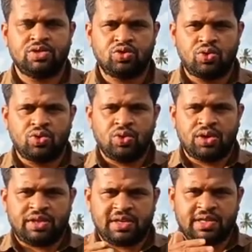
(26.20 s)
So
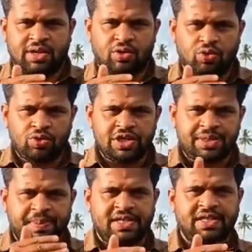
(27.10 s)
the good
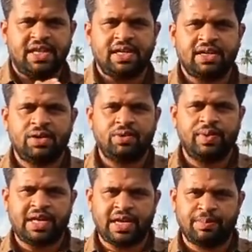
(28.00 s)
spacing
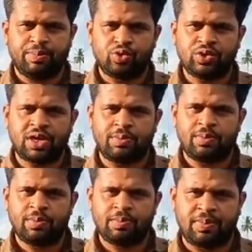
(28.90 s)
will improve the
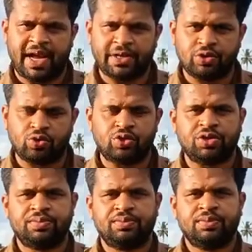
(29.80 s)
plant growth,
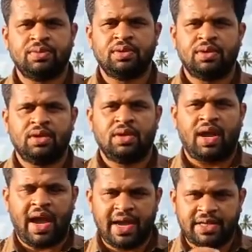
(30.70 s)

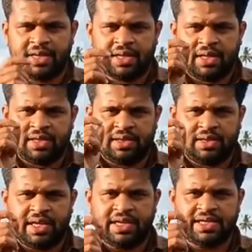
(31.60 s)
and
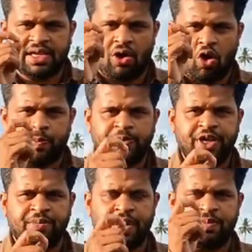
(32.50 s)
there is a
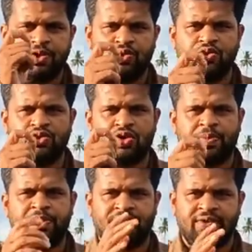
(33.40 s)
optimum use
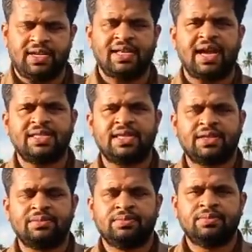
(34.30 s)
of the fertilizer,